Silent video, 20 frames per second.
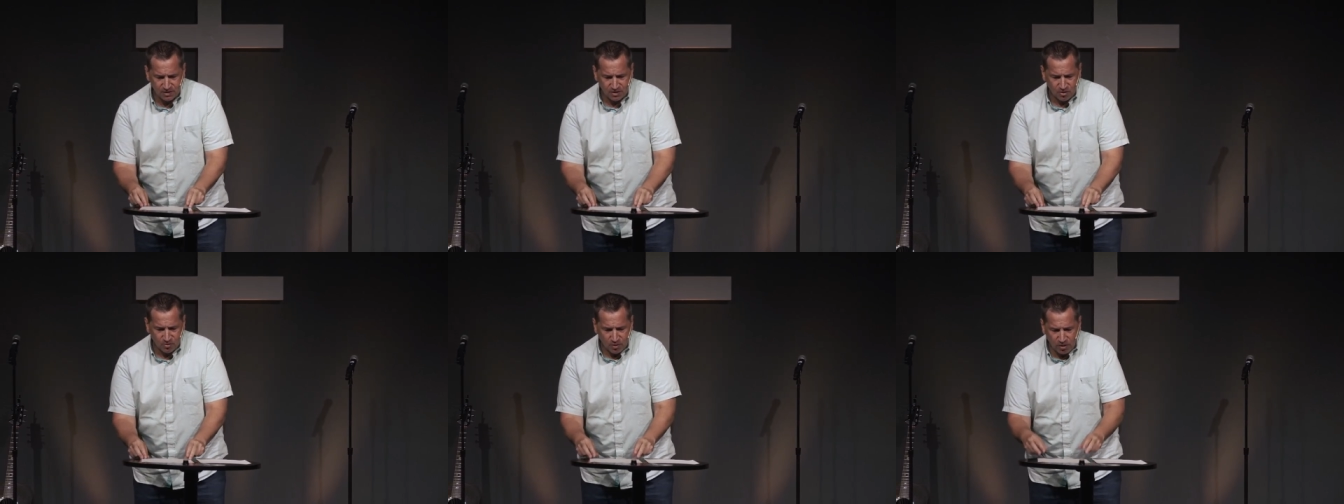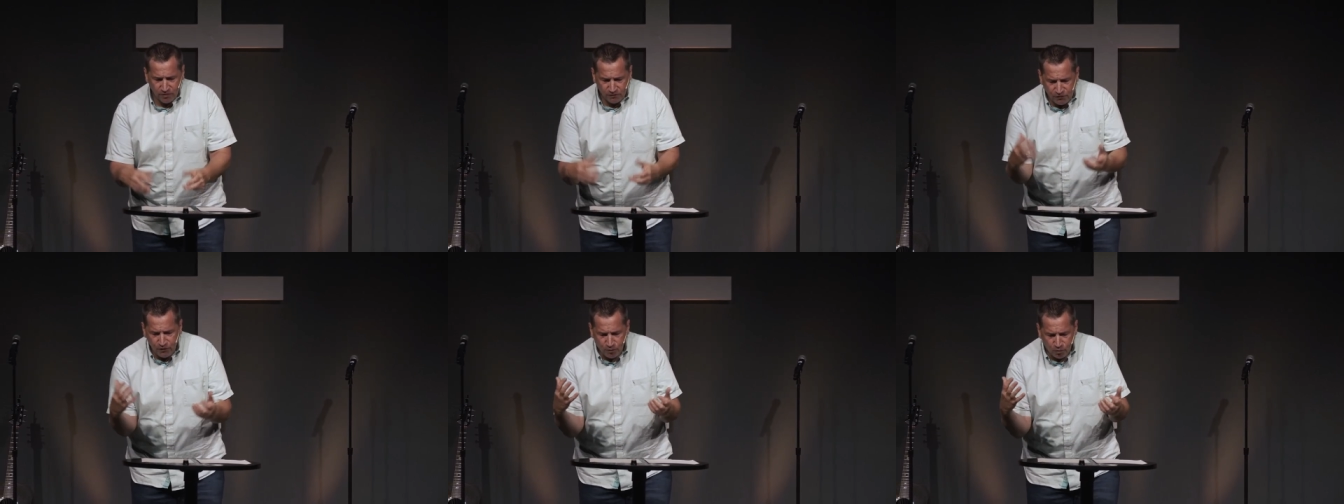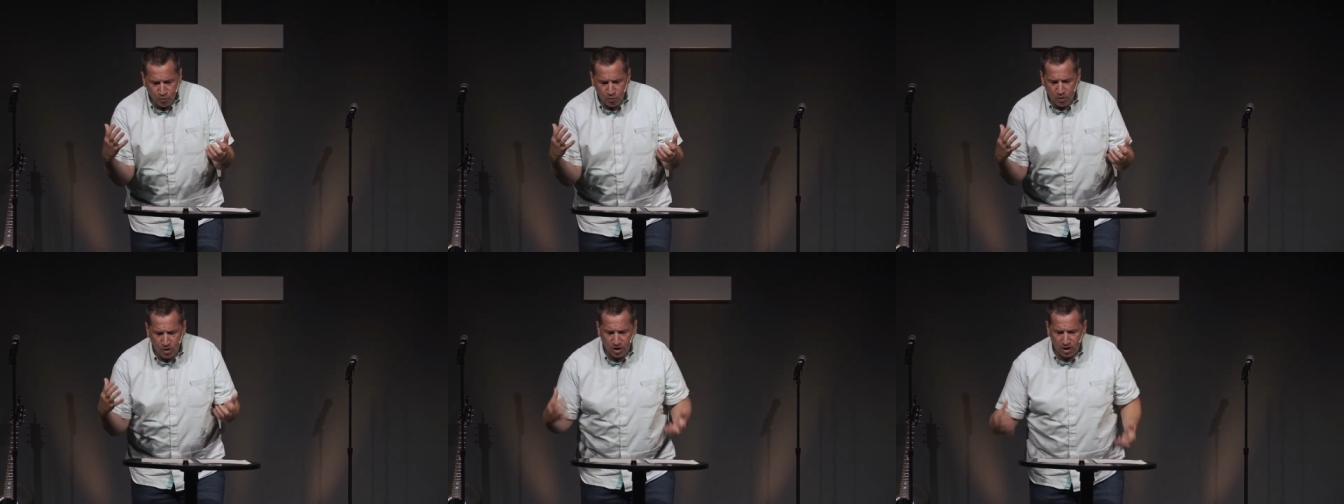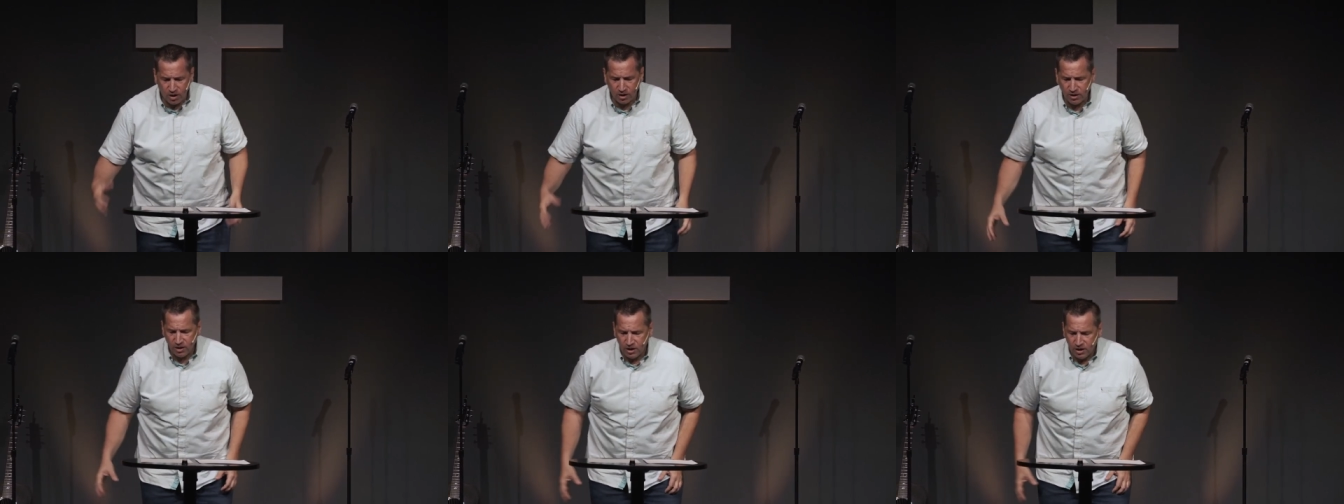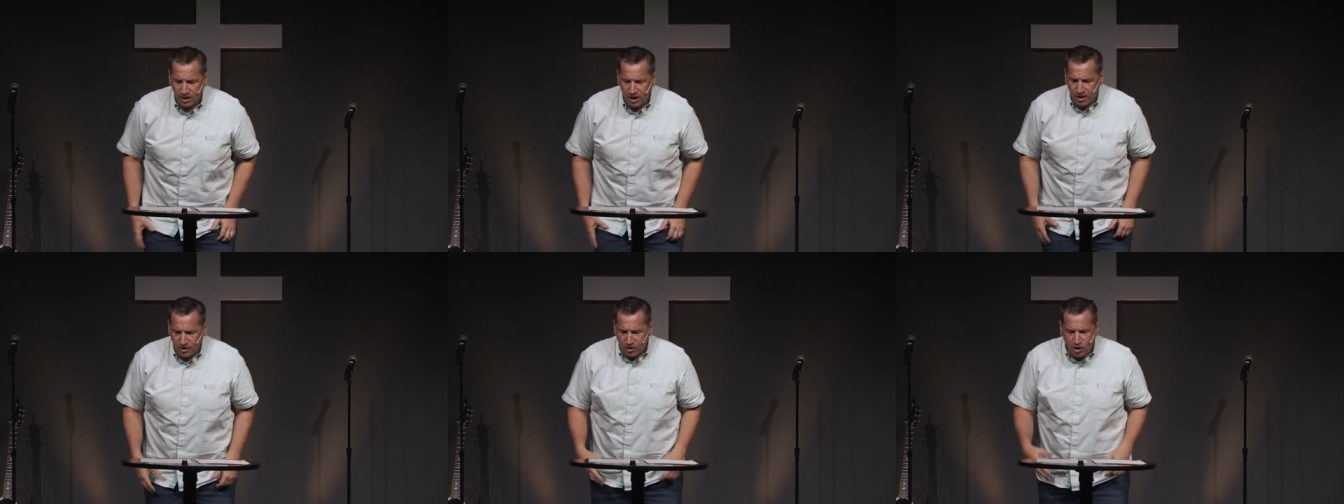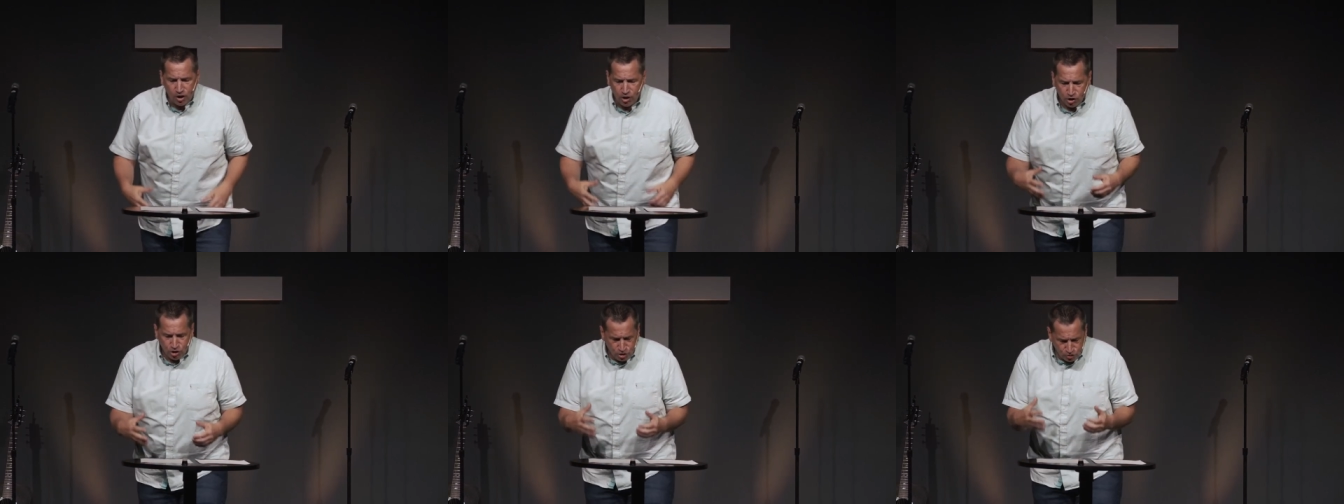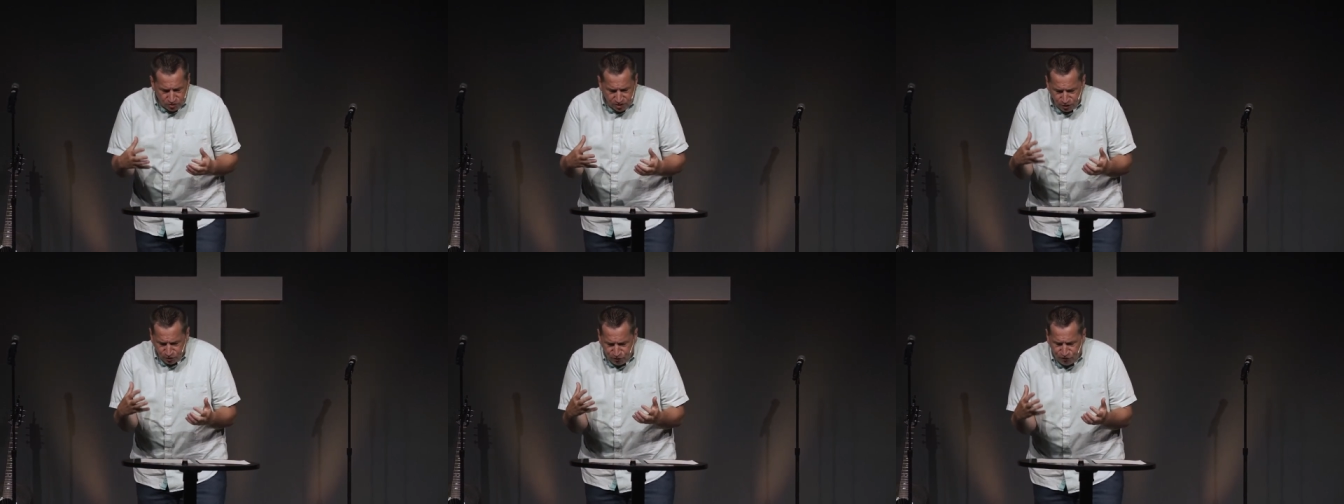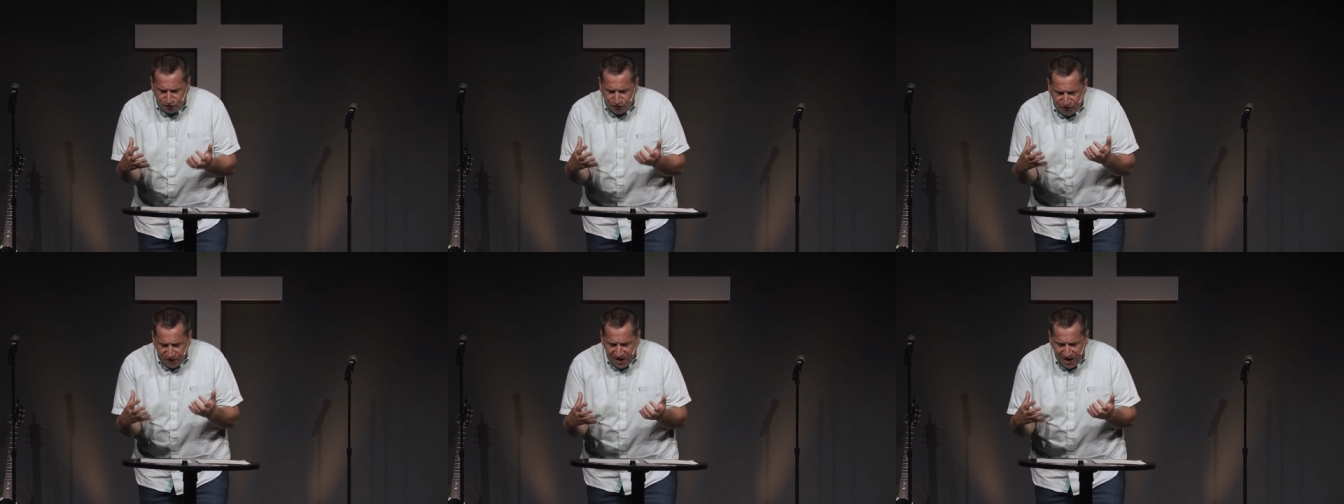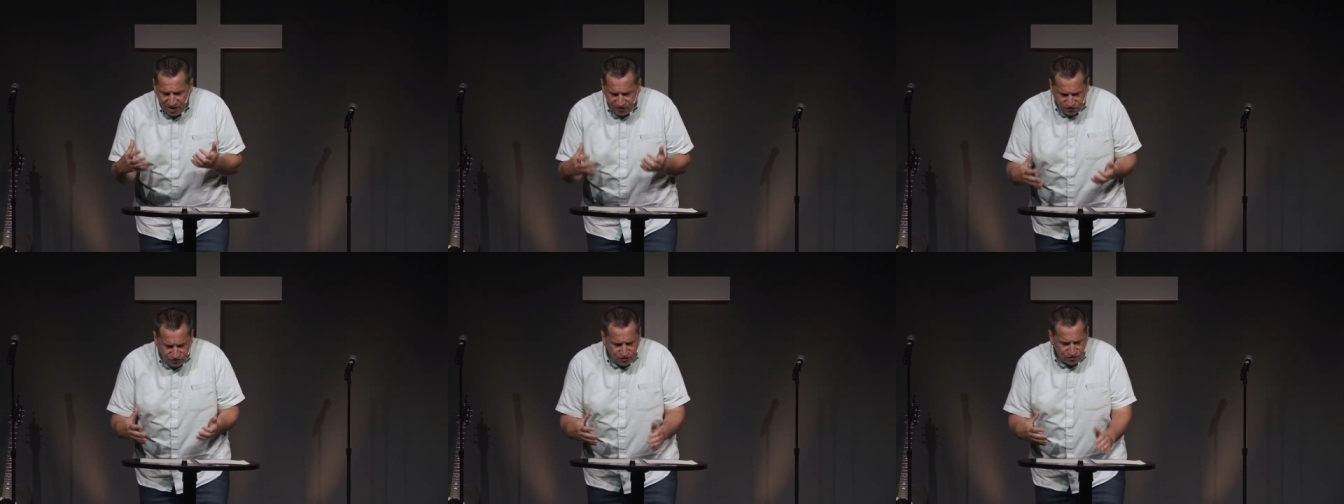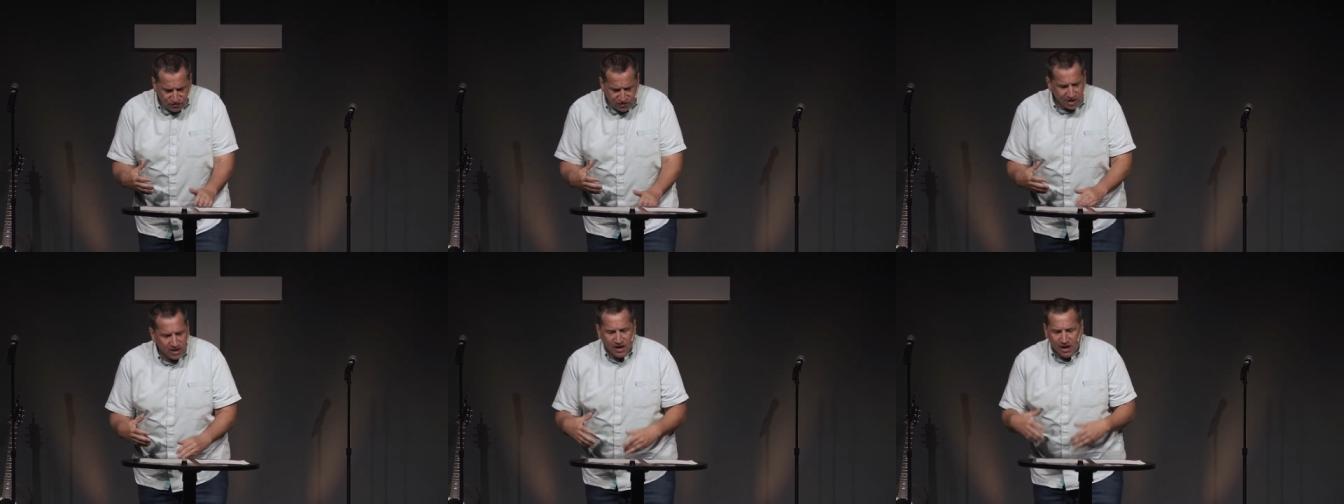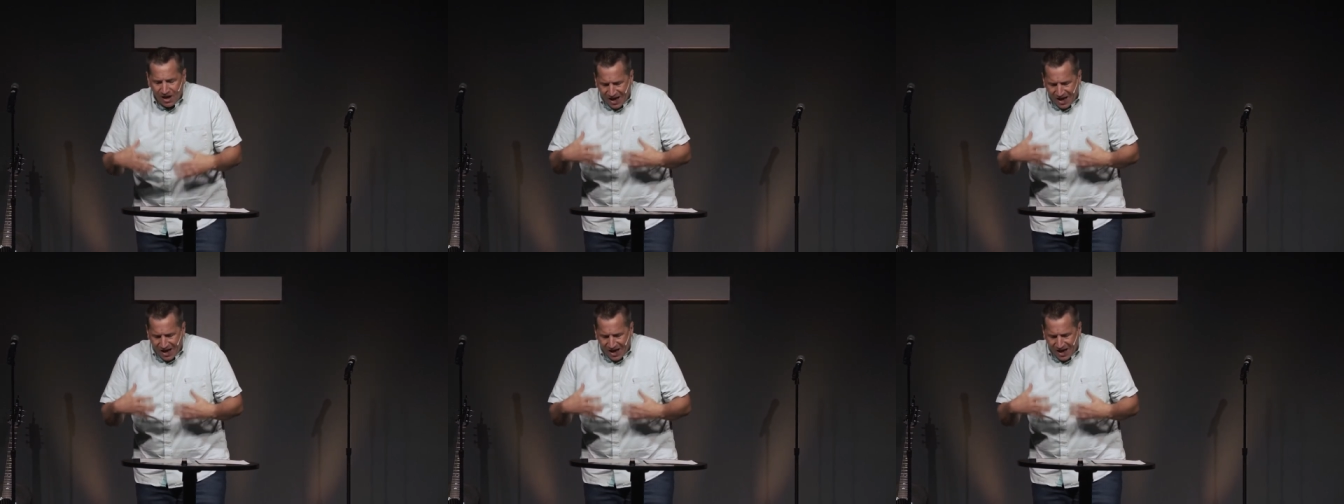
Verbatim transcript: Well, for one, uh, you, you, confess, you say,